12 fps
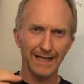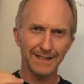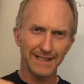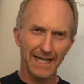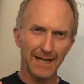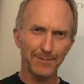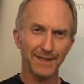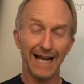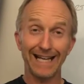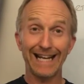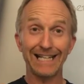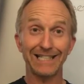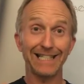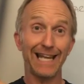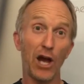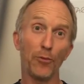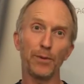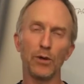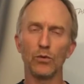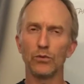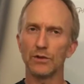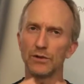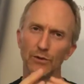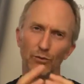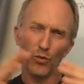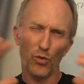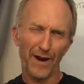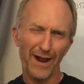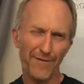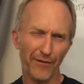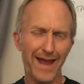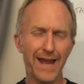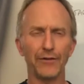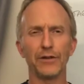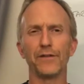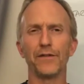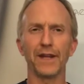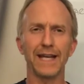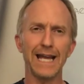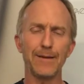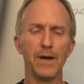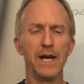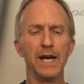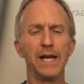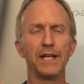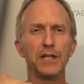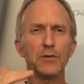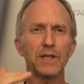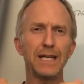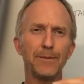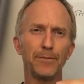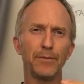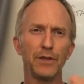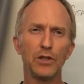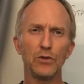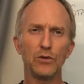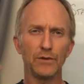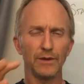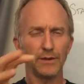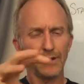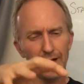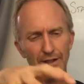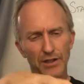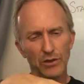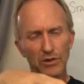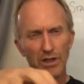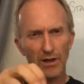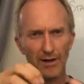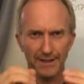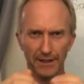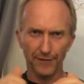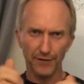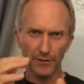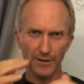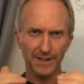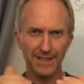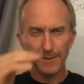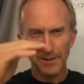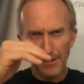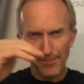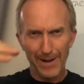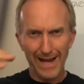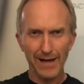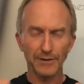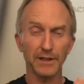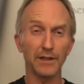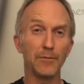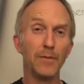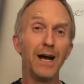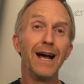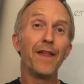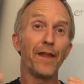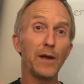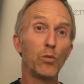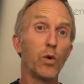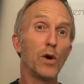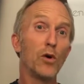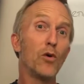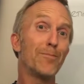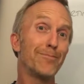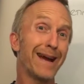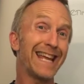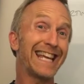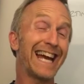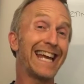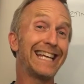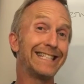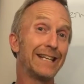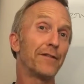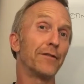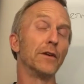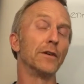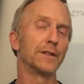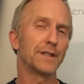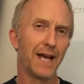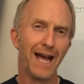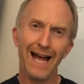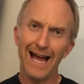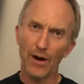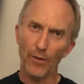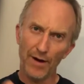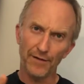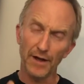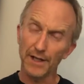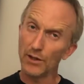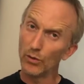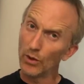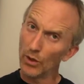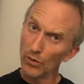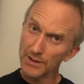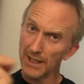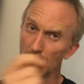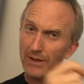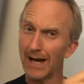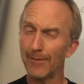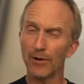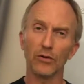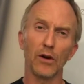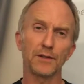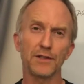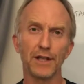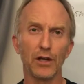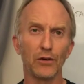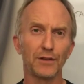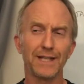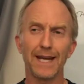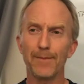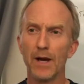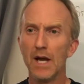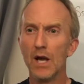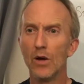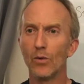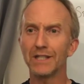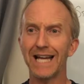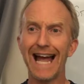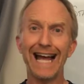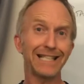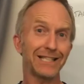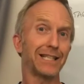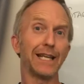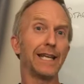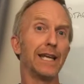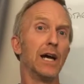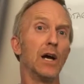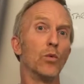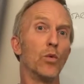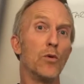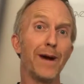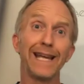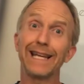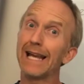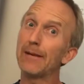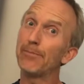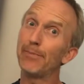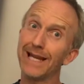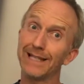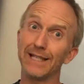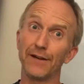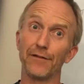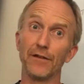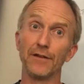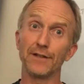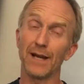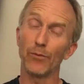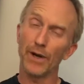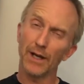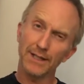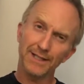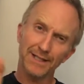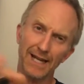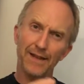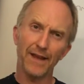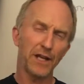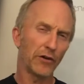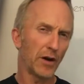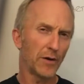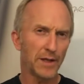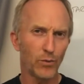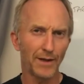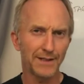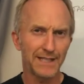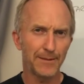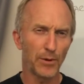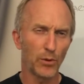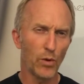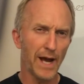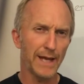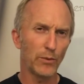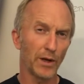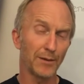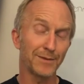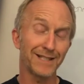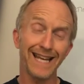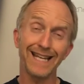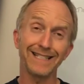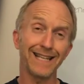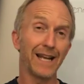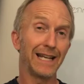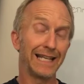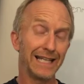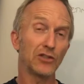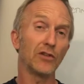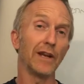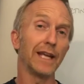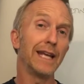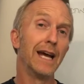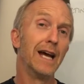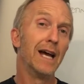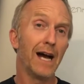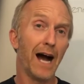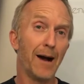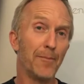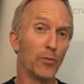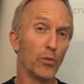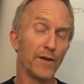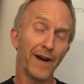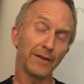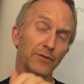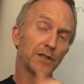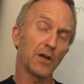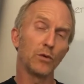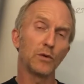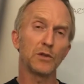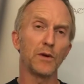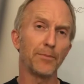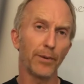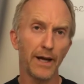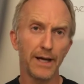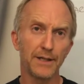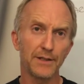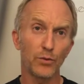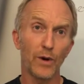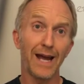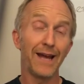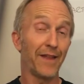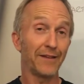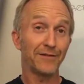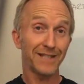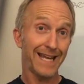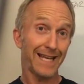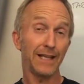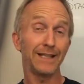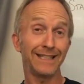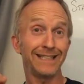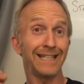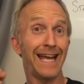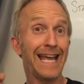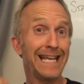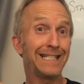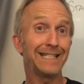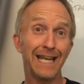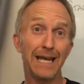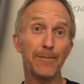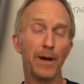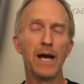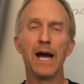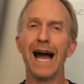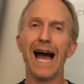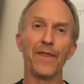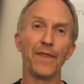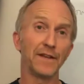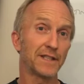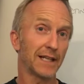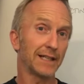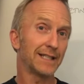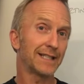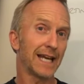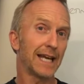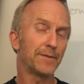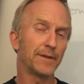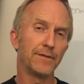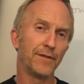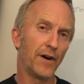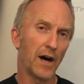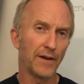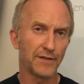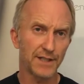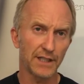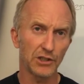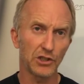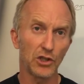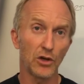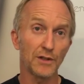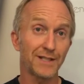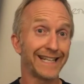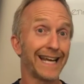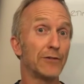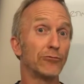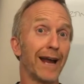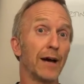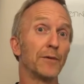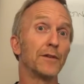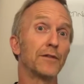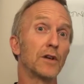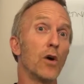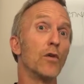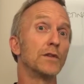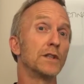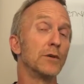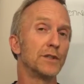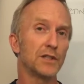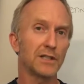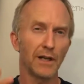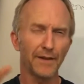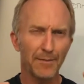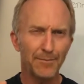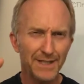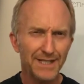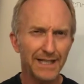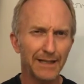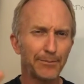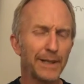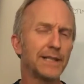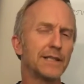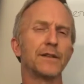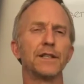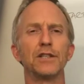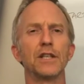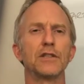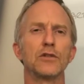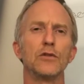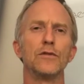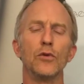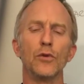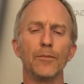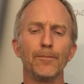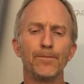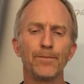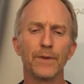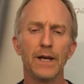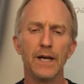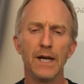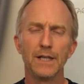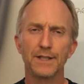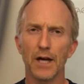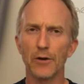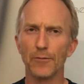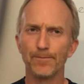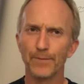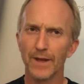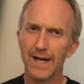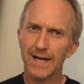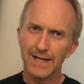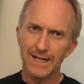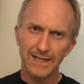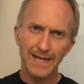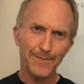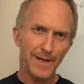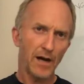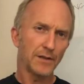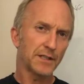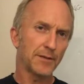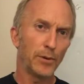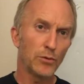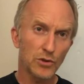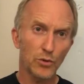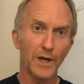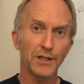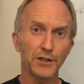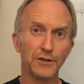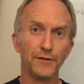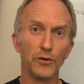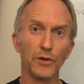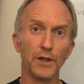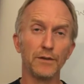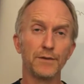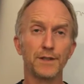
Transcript: tips that can actually help you to whatever area of the game, you keep utilising a few of these tips and compounding them, they will make a difference. However, you will also come across the odd tip which actually will make a big difference. And when I say that you're only one tip away, what I'm saying is that literally we've had results with players where they've taken a tip and they've suddenly saved them 5 or 6 shots in a round of golf. So it was just like the missing piece of the jigsaw for them. So let me answer Paul's question for you.